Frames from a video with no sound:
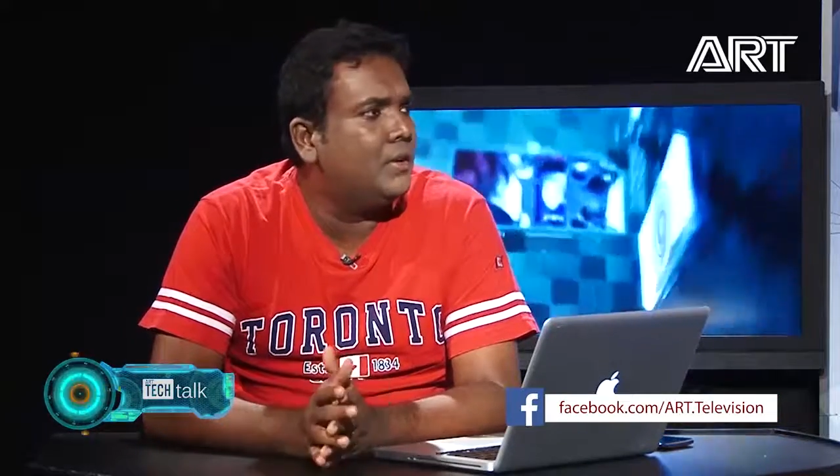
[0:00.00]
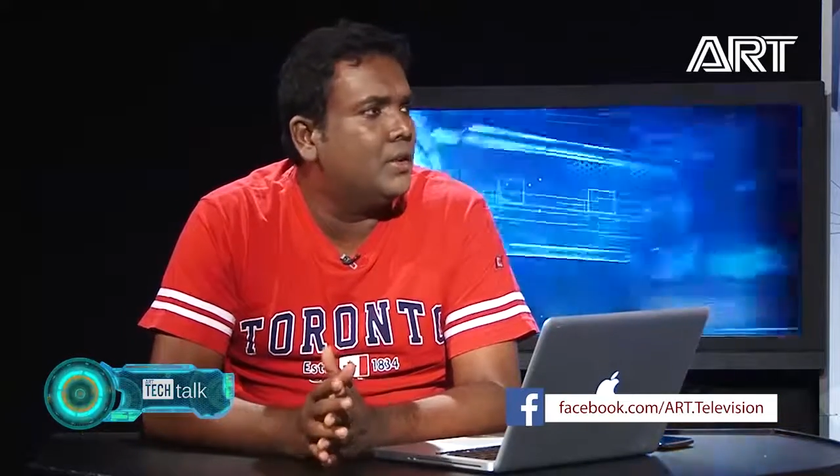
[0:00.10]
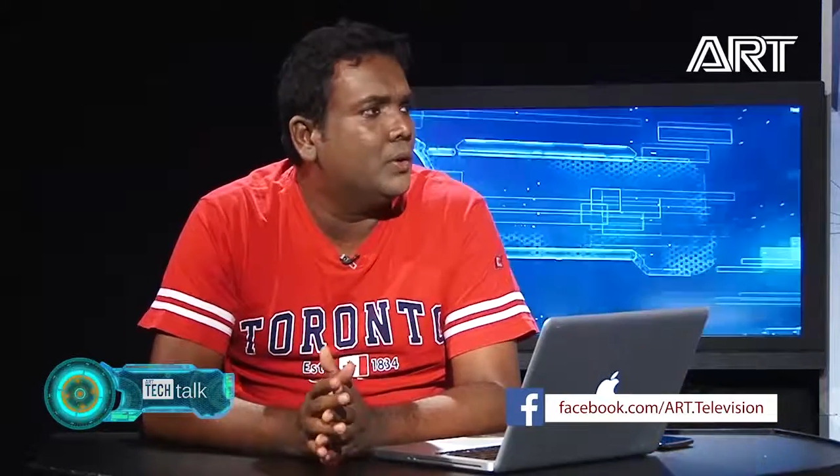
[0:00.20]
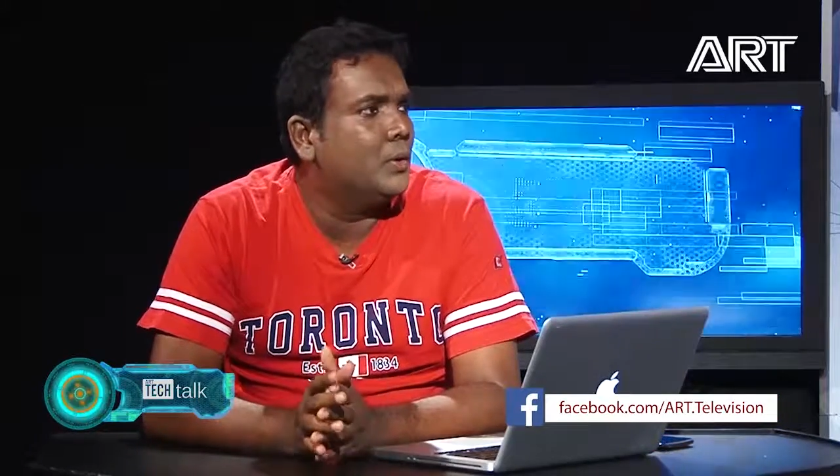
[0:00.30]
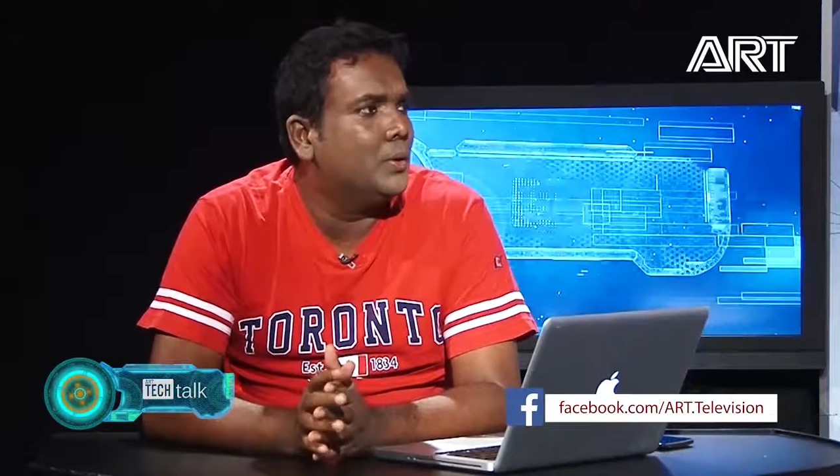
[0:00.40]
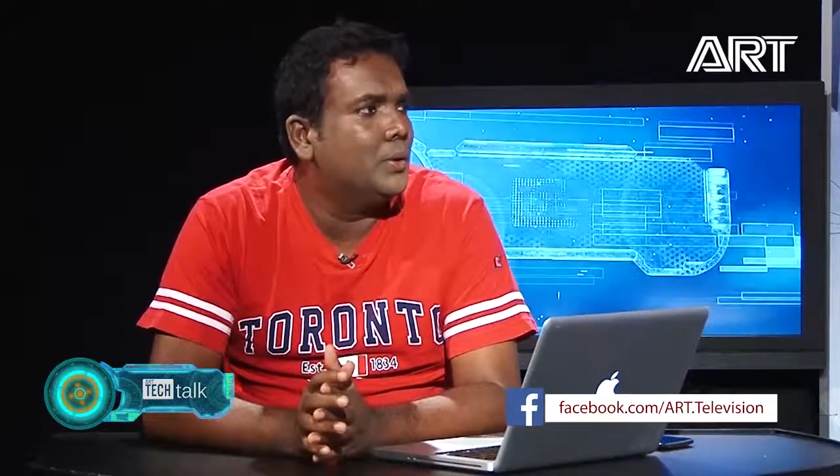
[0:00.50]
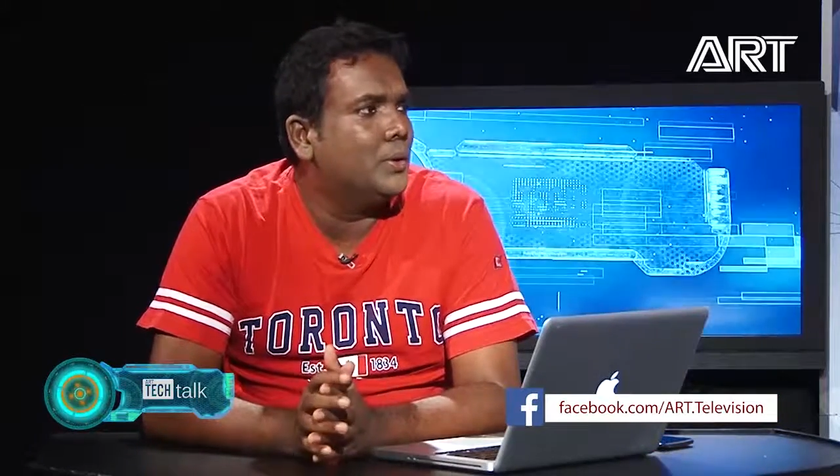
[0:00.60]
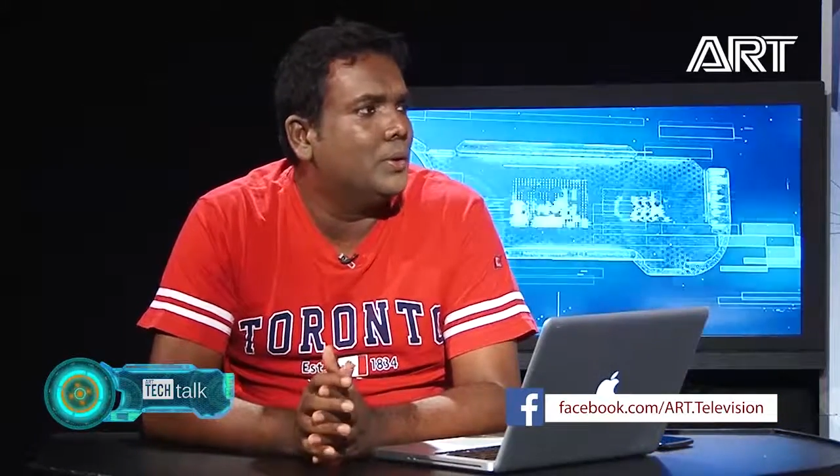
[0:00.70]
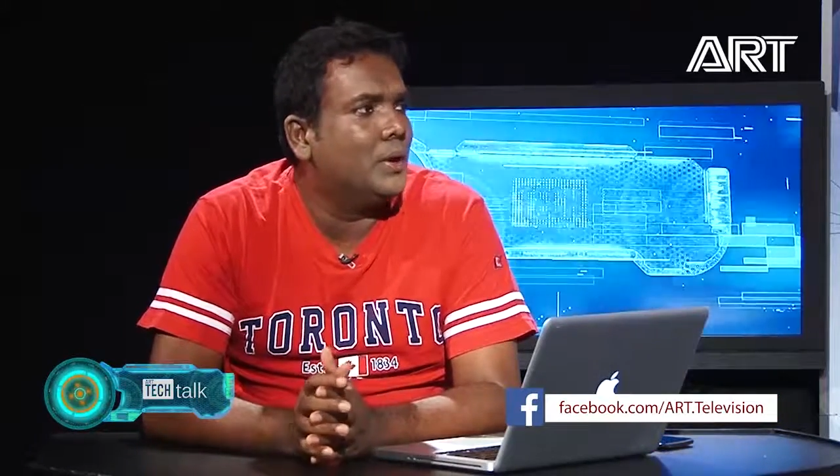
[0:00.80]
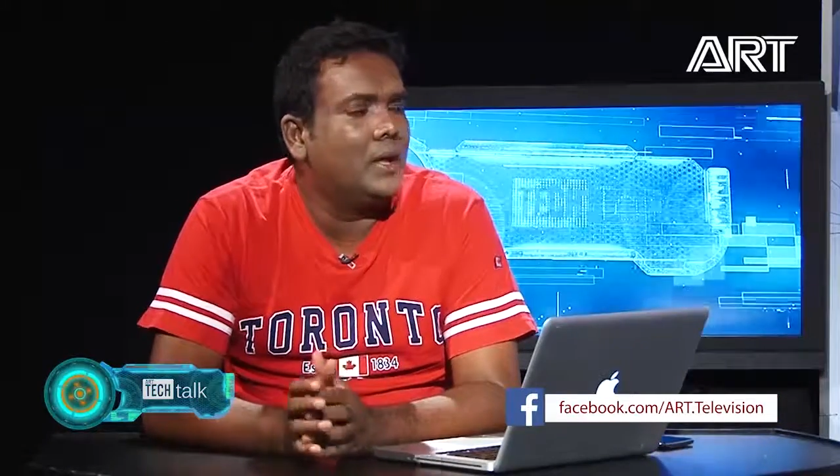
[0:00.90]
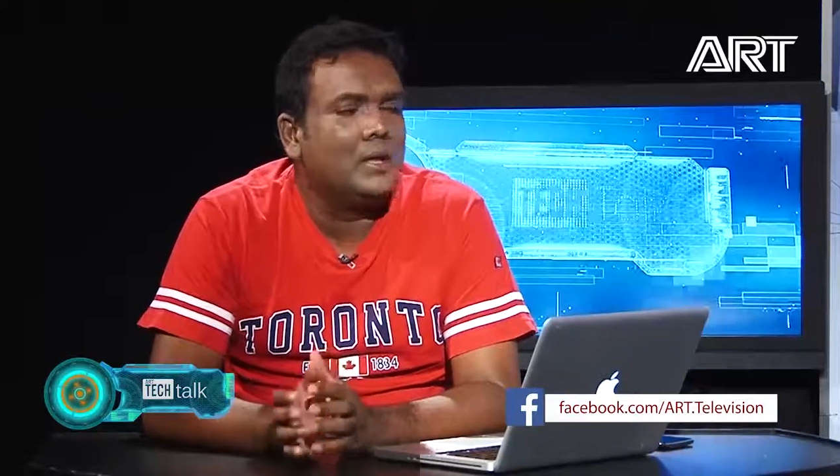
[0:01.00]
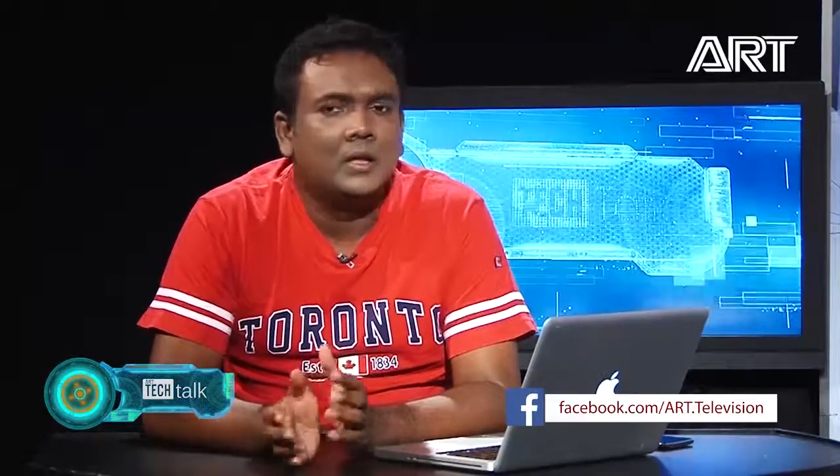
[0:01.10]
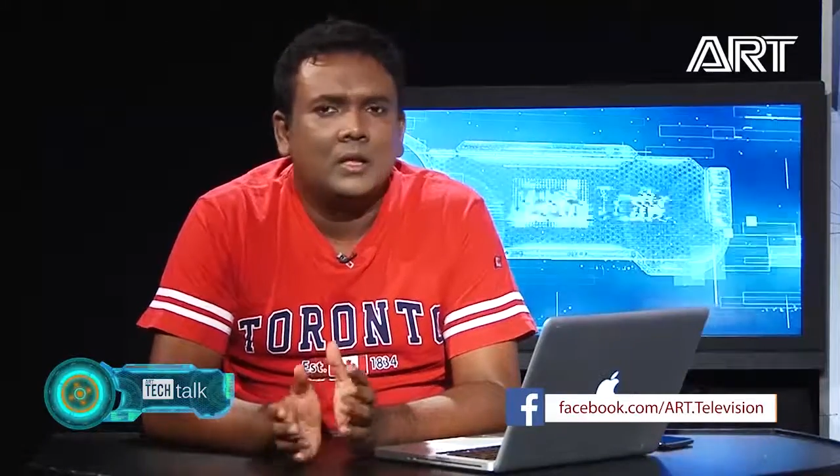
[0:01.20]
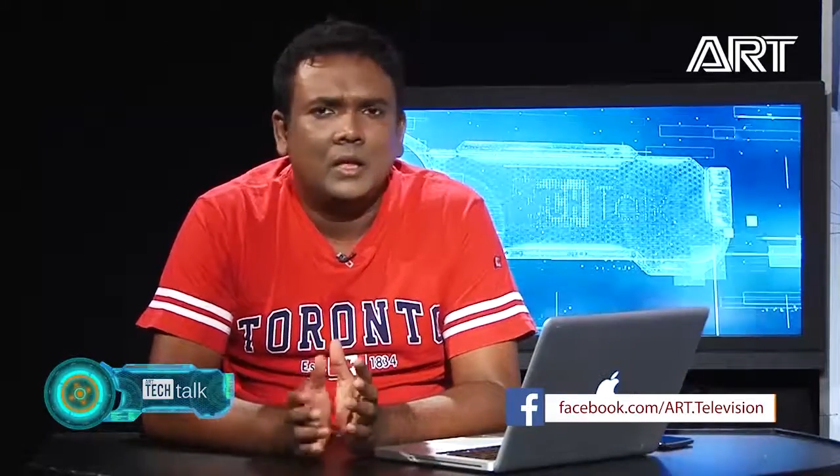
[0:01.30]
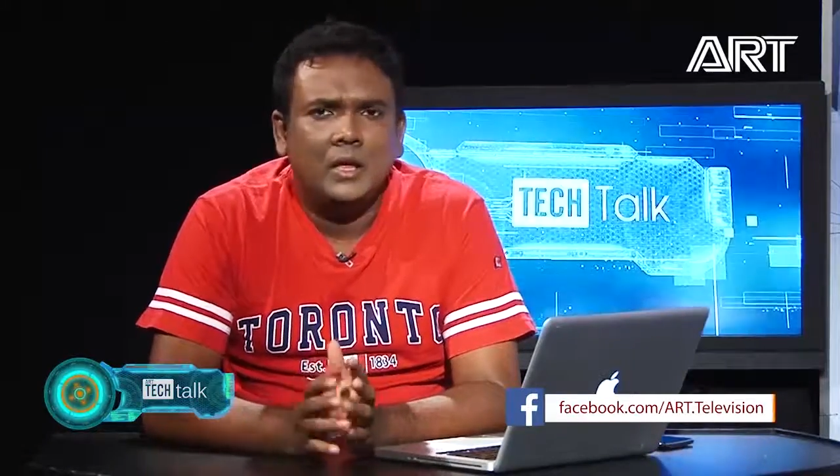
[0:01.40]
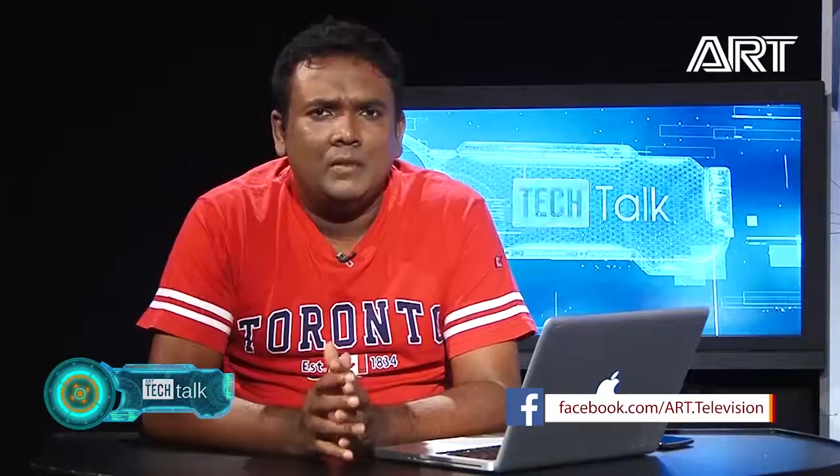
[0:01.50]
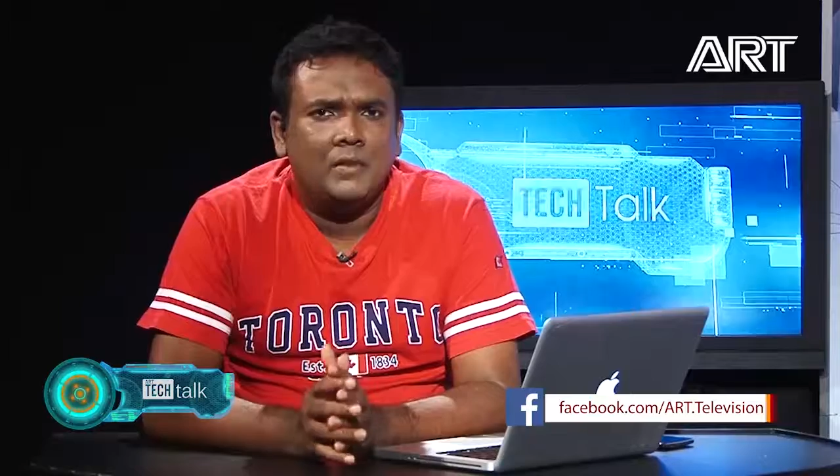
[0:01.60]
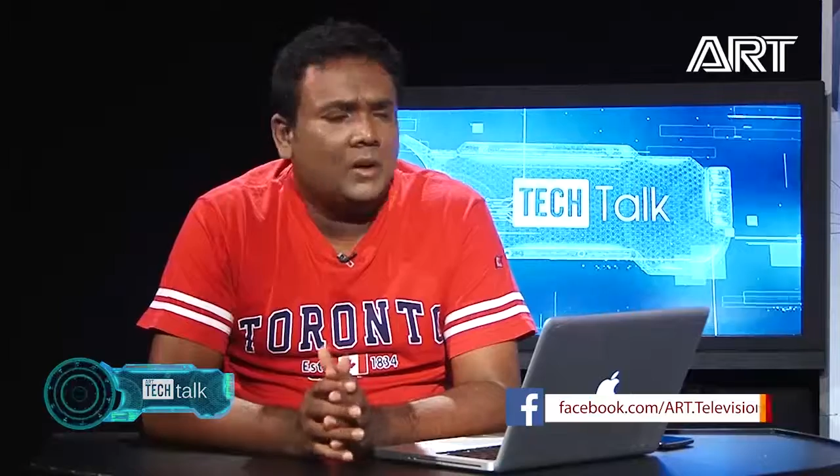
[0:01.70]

When you go to like even